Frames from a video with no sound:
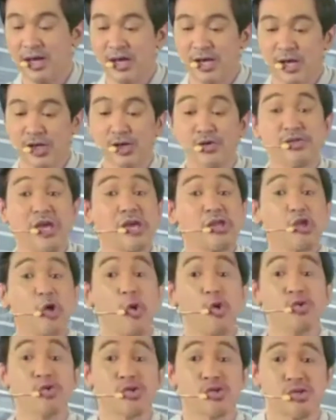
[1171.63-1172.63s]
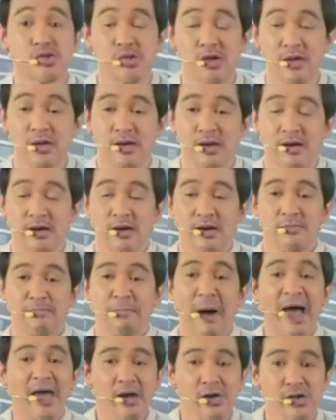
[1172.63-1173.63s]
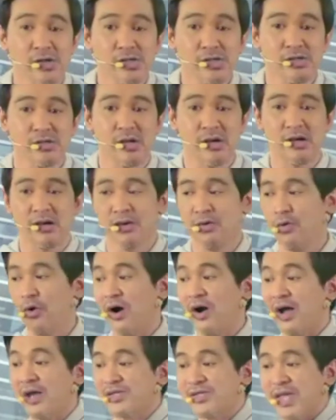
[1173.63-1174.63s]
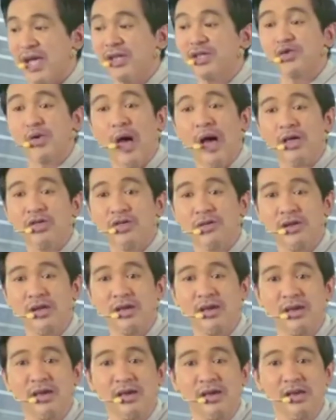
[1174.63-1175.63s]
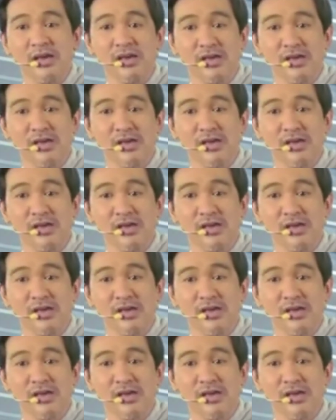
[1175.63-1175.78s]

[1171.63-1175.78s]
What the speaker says: they chose pilots who are assigned to actually,